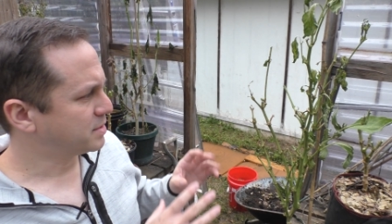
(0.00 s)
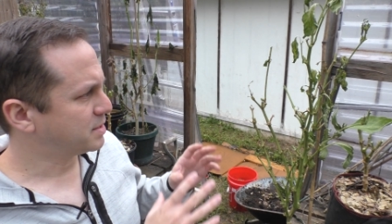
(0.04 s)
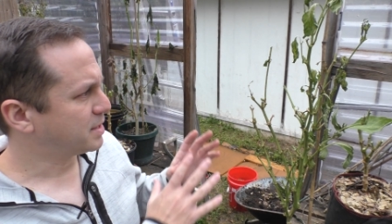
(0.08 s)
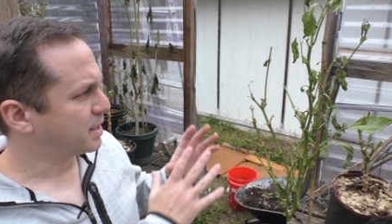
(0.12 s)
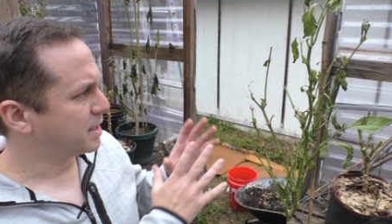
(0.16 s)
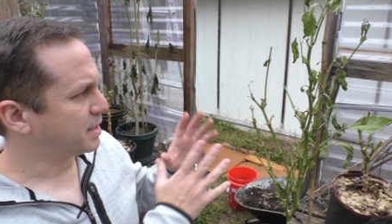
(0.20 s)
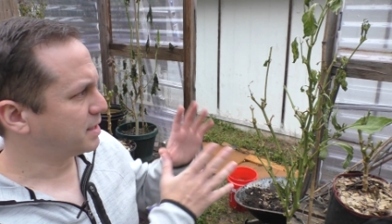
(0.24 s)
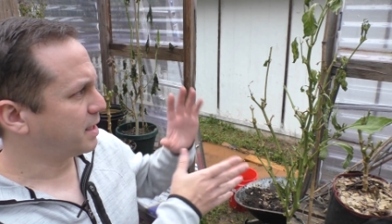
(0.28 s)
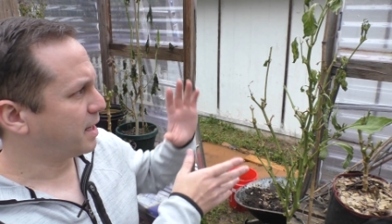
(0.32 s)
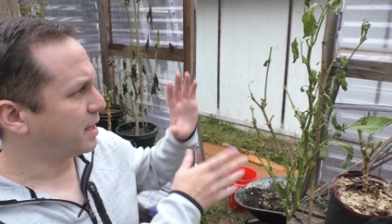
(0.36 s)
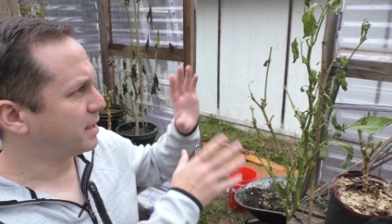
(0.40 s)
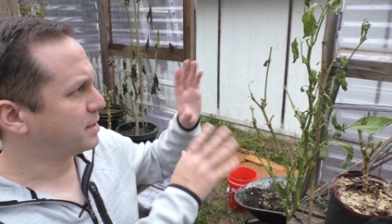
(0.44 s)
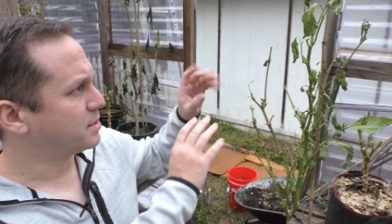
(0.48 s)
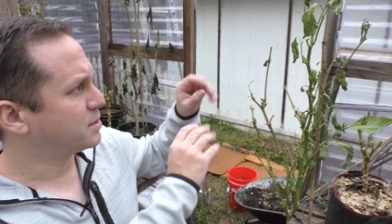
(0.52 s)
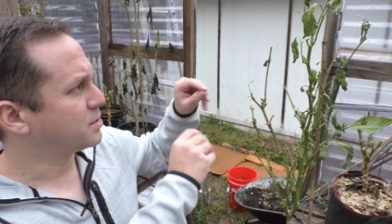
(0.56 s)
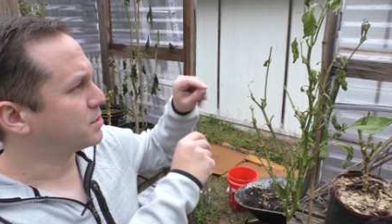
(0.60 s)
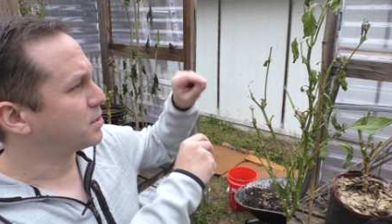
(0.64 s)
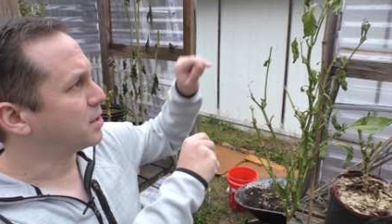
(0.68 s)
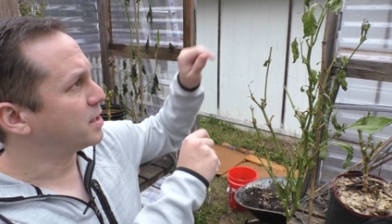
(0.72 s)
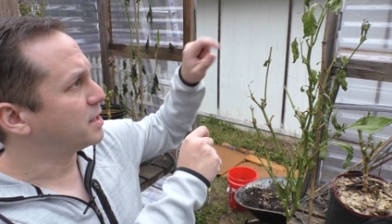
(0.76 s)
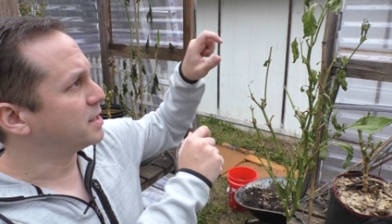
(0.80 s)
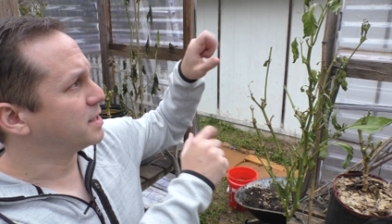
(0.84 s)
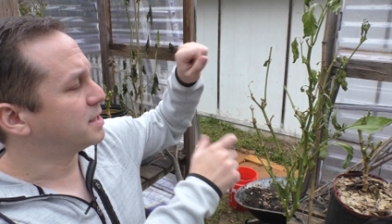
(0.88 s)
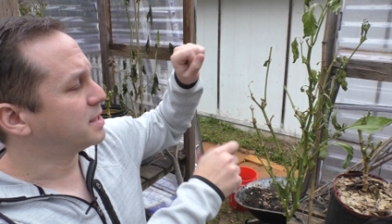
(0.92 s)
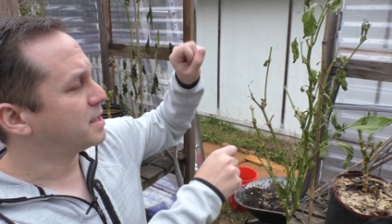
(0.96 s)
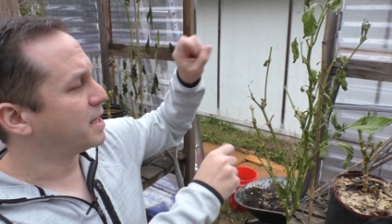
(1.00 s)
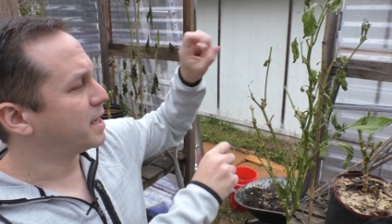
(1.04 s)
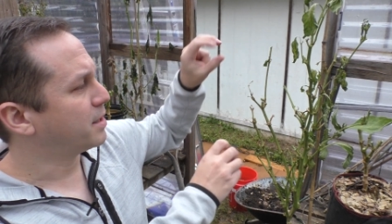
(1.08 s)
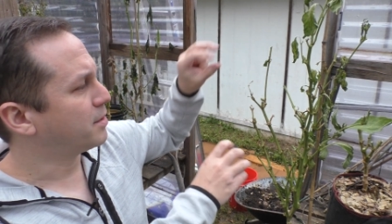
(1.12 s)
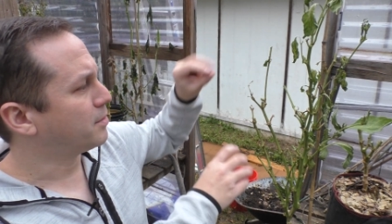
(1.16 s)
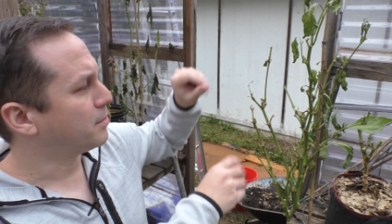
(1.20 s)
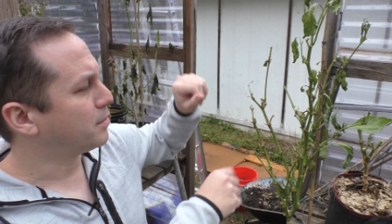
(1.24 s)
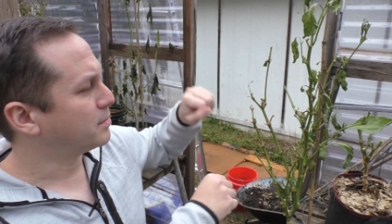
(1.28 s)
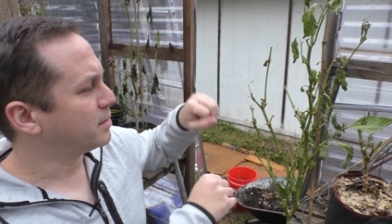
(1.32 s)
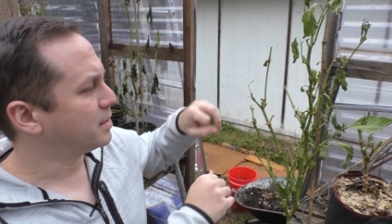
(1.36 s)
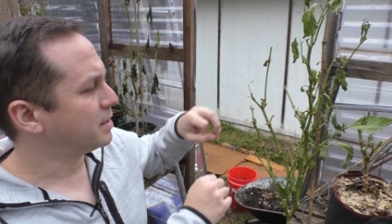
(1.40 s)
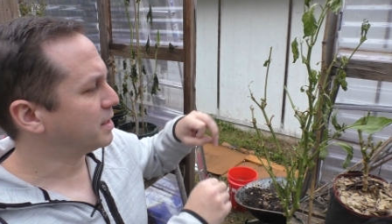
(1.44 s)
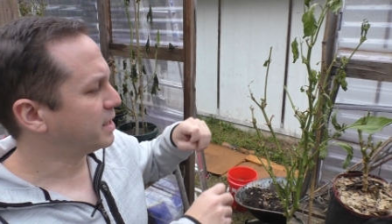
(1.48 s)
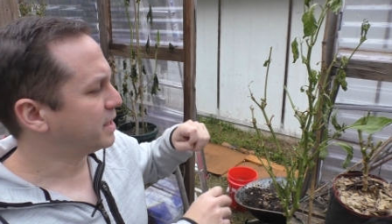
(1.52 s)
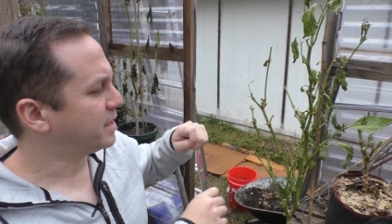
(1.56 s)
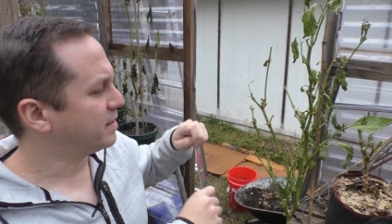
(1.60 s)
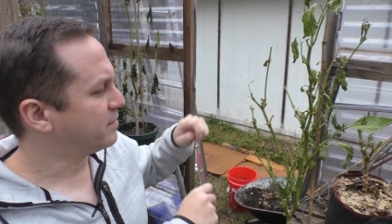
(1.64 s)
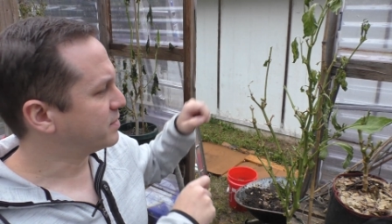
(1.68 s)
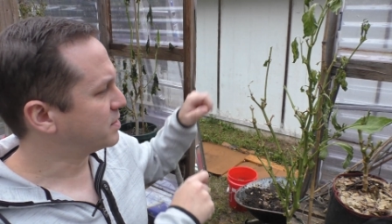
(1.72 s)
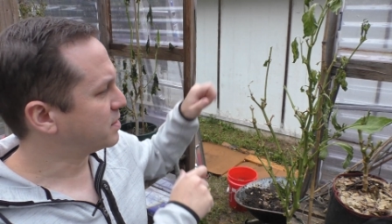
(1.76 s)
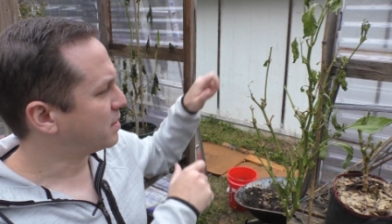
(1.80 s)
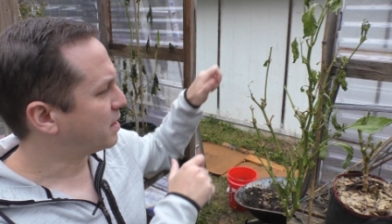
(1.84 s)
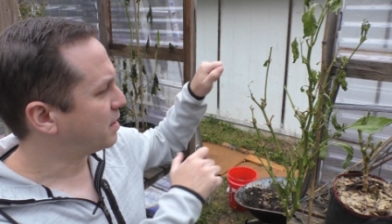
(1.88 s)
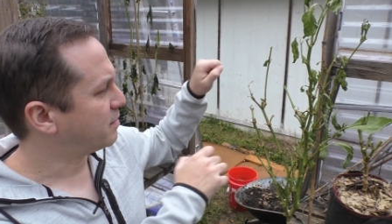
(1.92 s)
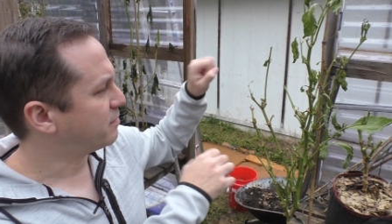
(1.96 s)
I started to take all the
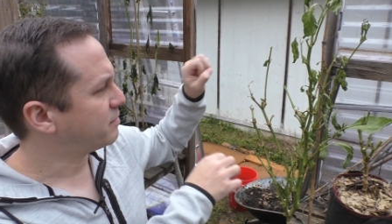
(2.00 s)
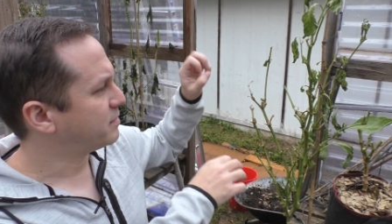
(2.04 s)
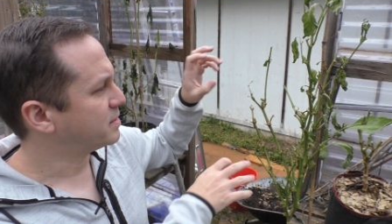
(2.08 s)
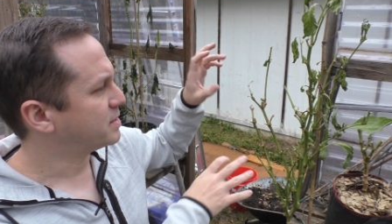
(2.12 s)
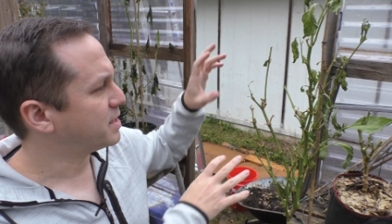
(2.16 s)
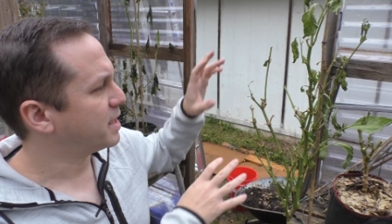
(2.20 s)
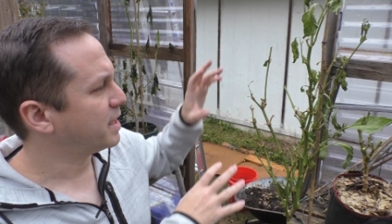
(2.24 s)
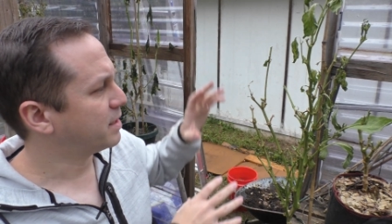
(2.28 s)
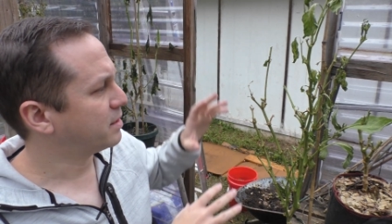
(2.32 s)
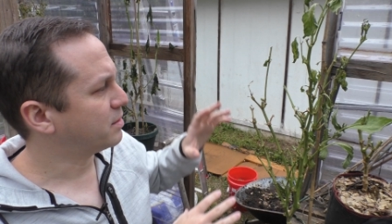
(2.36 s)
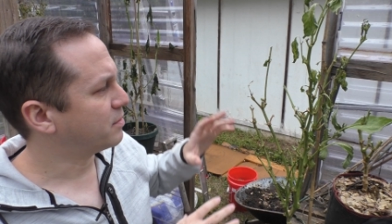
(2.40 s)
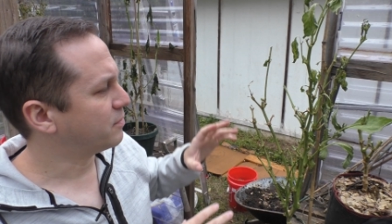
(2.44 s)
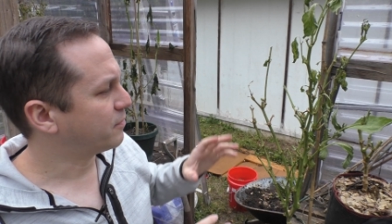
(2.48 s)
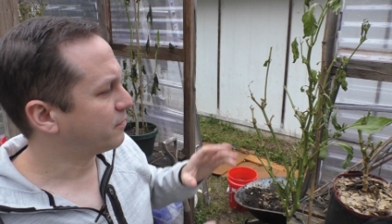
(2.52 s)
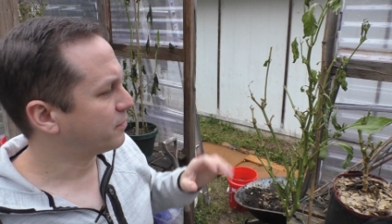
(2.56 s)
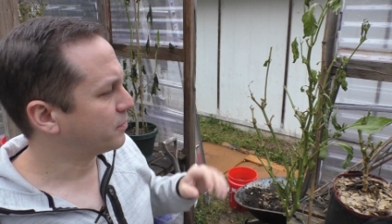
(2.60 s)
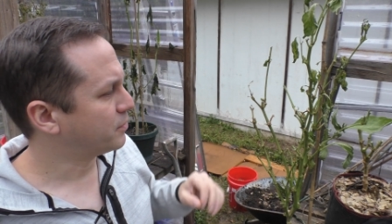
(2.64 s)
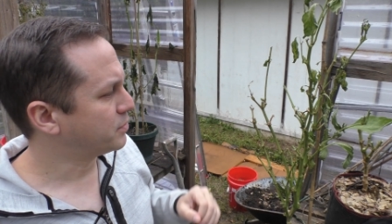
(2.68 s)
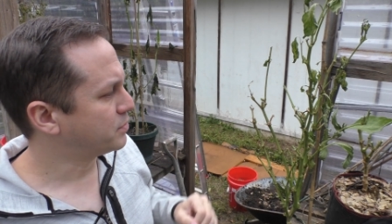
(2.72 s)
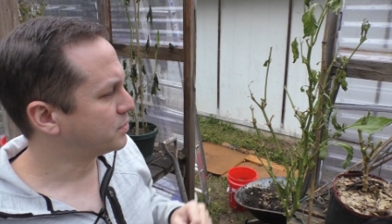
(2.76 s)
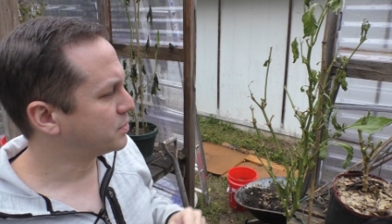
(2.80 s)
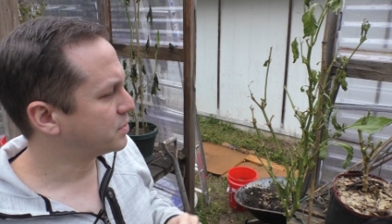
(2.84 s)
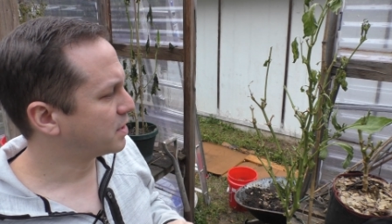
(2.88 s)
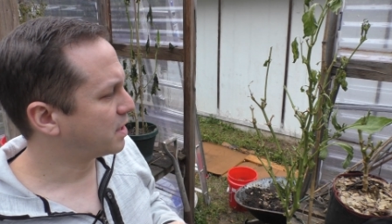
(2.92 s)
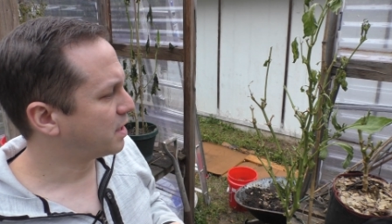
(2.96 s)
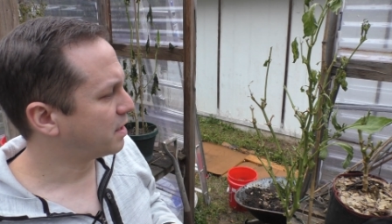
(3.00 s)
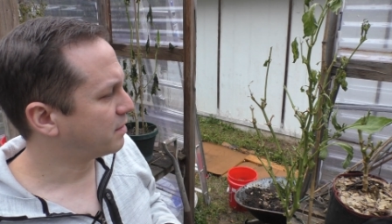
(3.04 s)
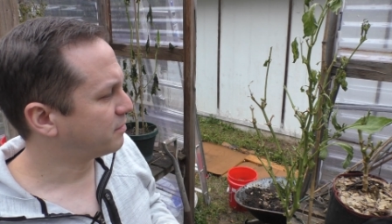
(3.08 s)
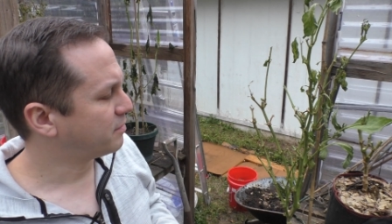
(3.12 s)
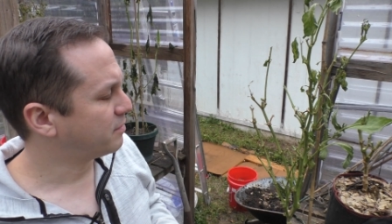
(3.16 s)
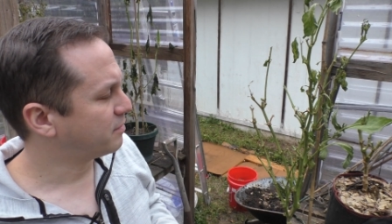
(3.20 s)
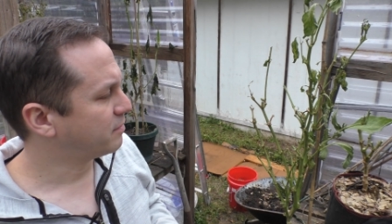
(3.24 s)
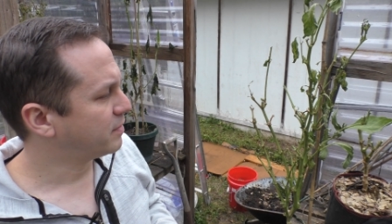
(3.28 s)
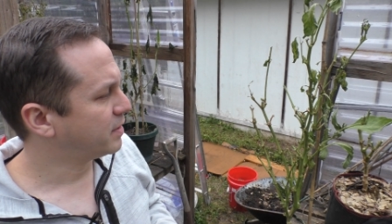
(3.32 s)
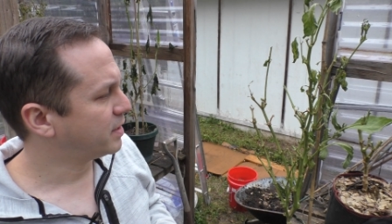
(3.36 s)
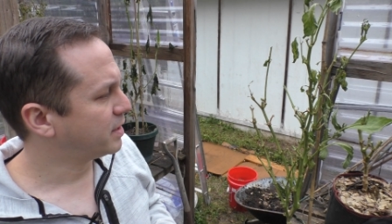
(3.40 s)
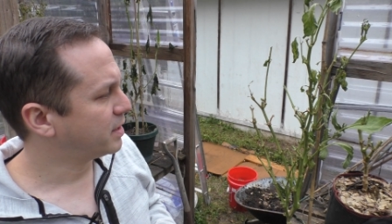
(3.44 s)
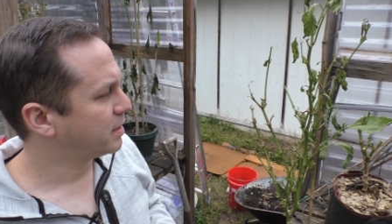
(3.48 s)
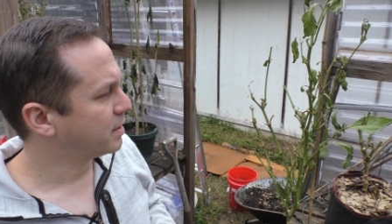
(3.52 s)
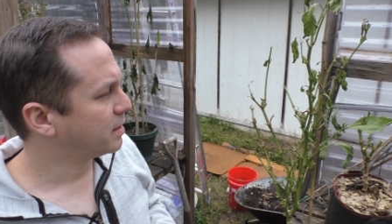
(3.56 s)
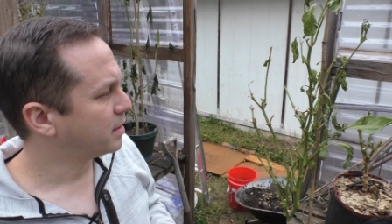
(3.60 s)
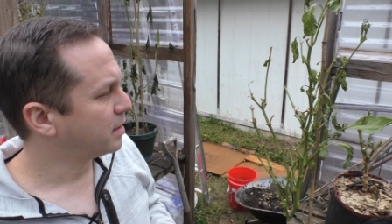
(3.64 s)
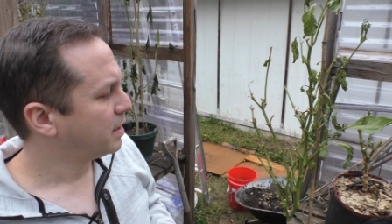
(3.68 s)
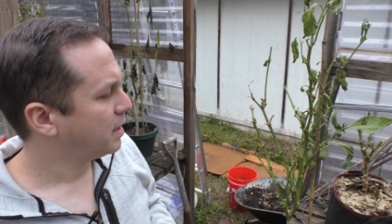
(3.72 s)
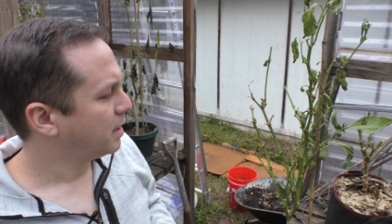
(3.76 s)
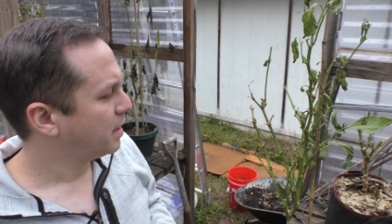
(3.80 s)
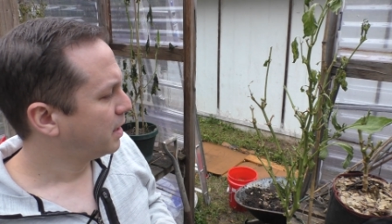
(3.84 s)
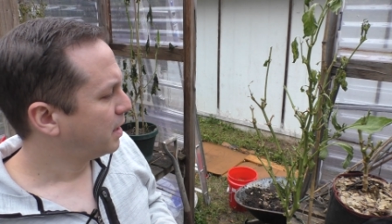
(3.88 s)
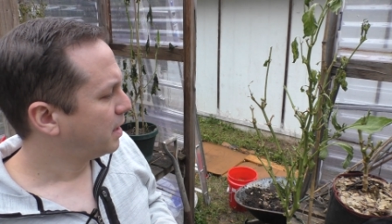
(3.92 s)
leaves off and take the fruits off of here.